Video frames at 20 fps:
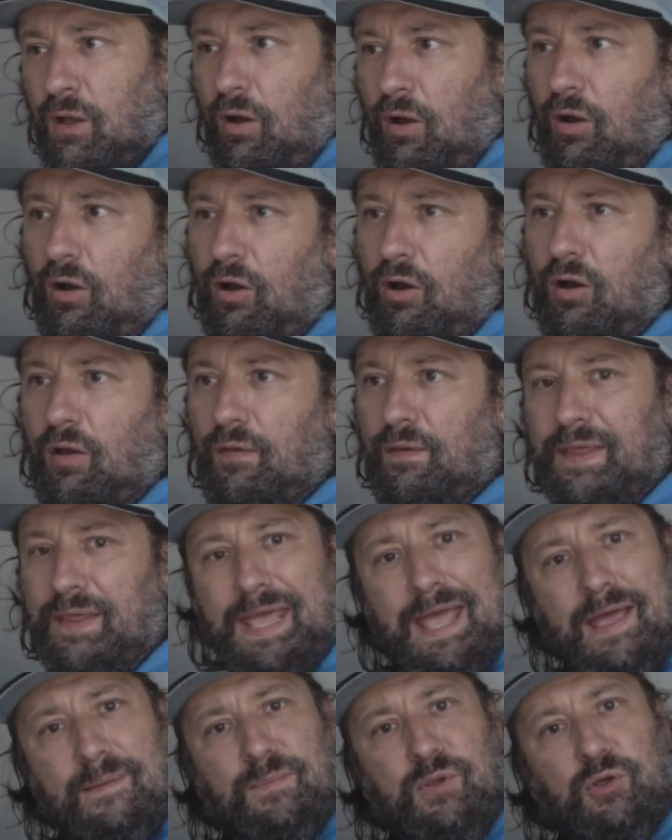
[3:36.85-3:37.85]
On the
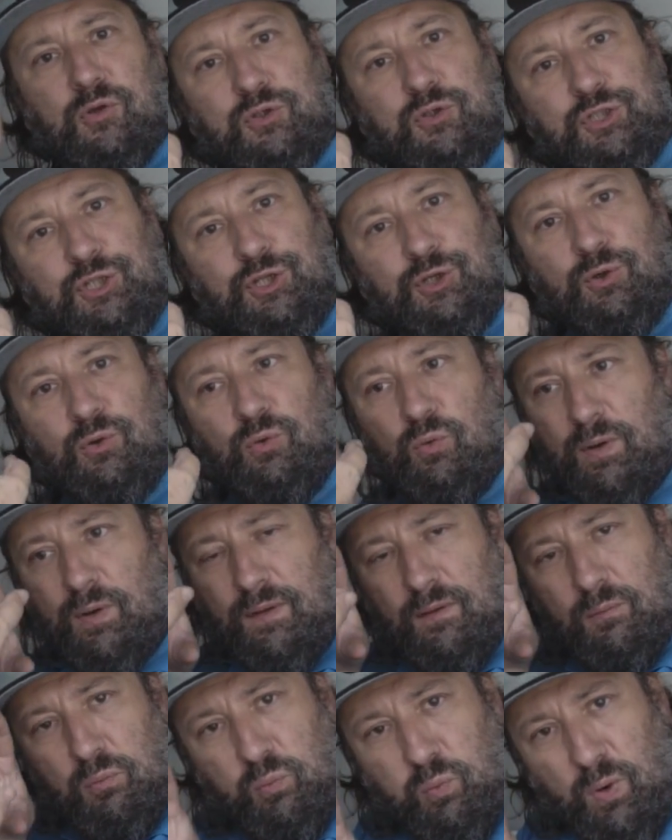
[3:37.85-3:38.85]
MU-2, where
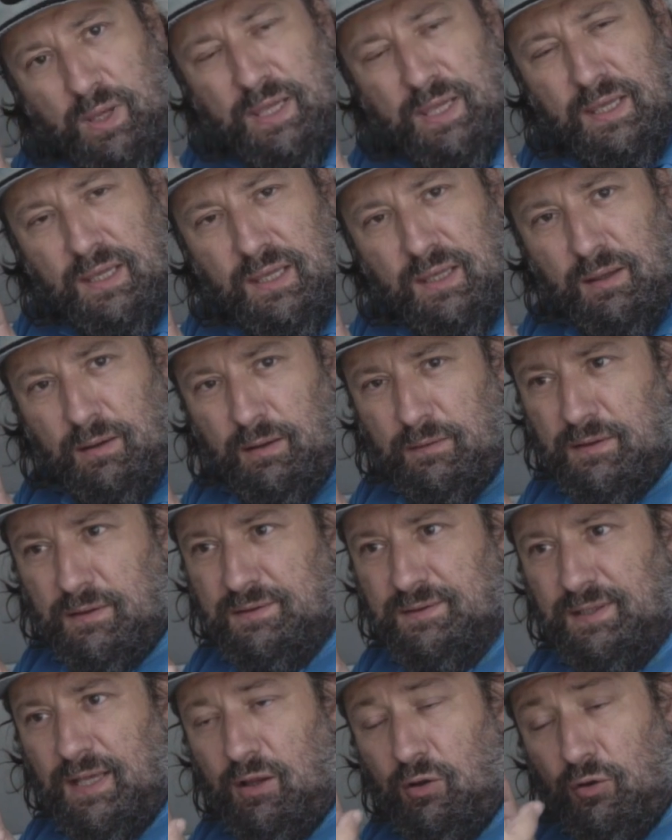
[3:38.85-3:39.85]
the wing
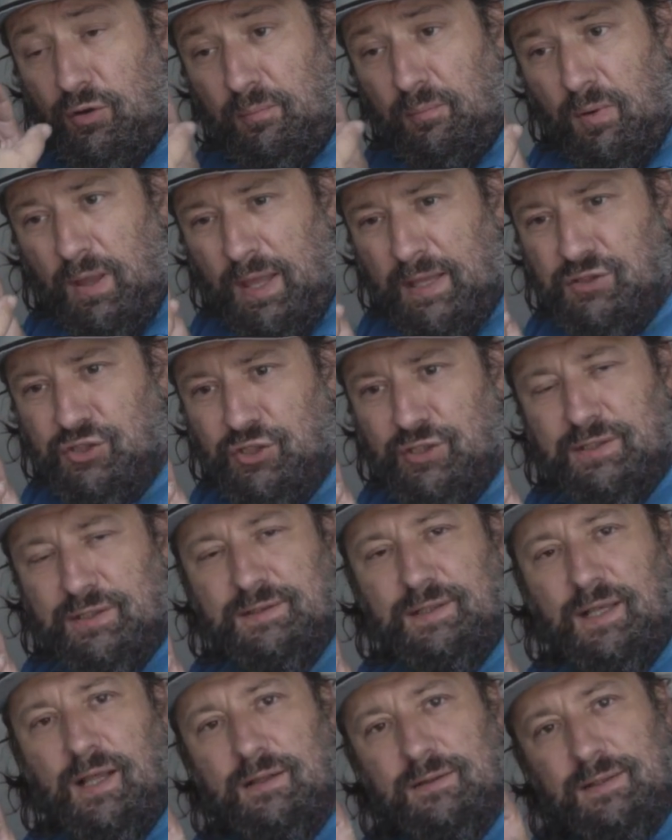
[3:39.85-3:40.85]
nacelle, or the engine
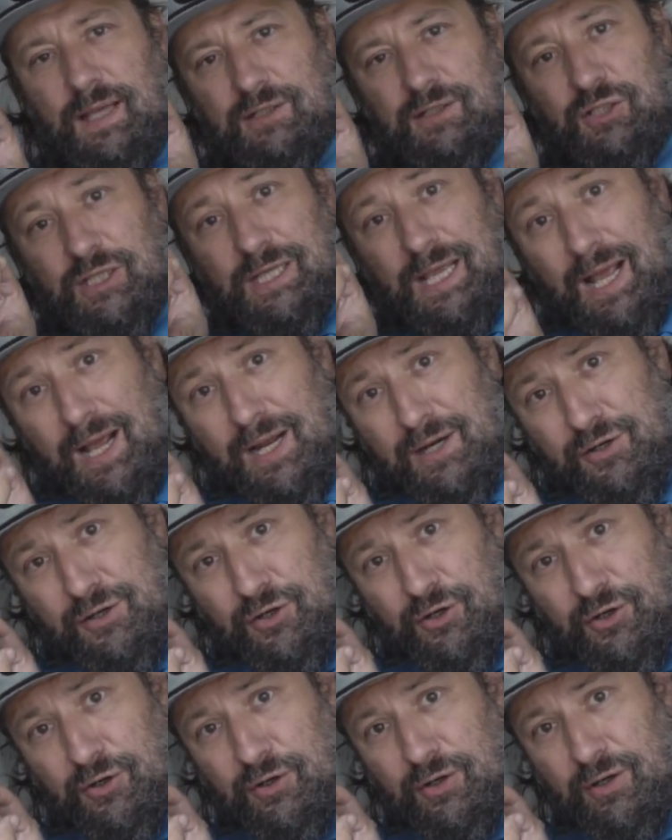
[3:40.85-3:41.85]
nacelle is actually
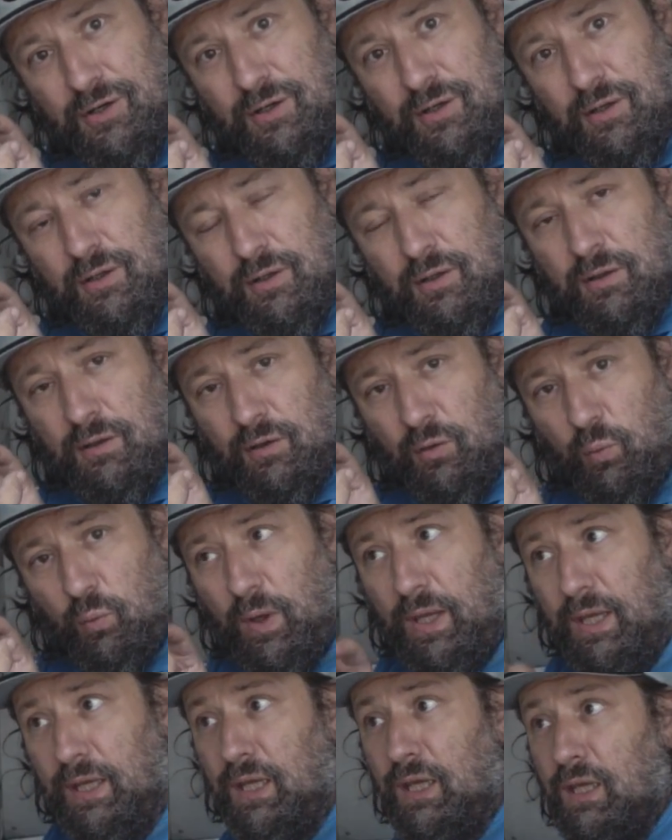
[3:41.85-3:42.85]
under the
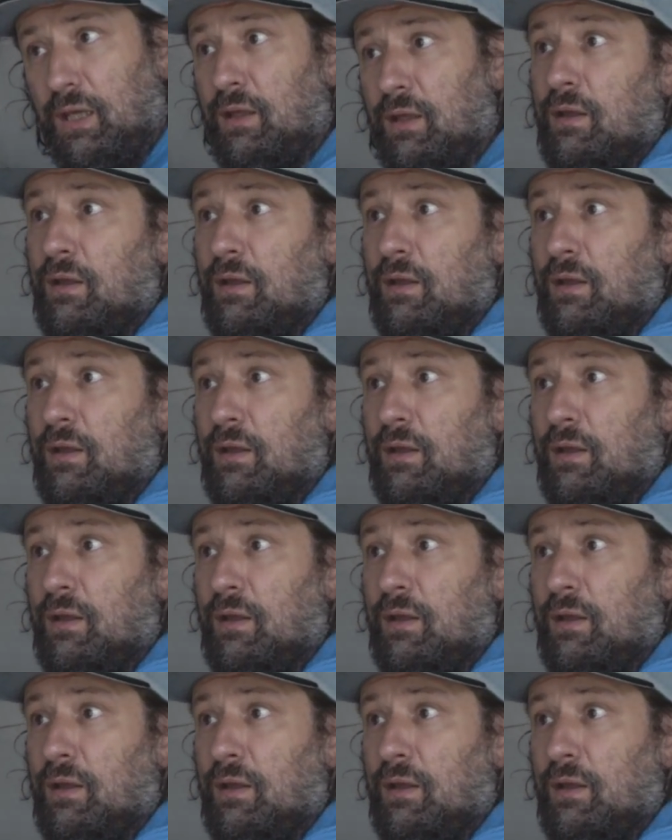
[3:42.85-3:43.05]
wing,